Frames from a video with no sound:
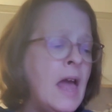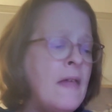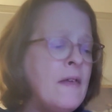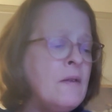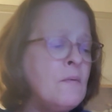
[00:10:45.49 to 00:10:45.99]

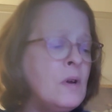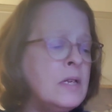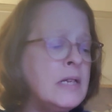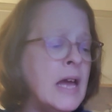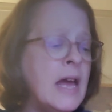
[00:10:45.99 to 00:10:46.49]
And then
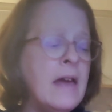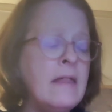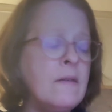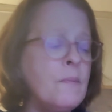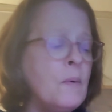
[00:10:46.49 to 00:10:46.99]
one
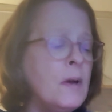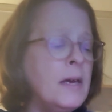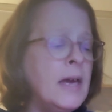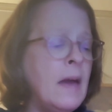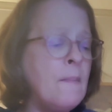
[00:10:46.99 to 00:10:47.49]
day the
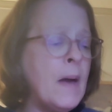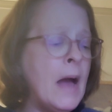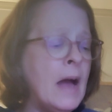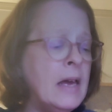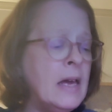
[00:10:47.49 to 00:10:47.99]
boy came
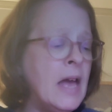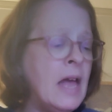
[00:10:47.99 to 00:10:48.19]
back,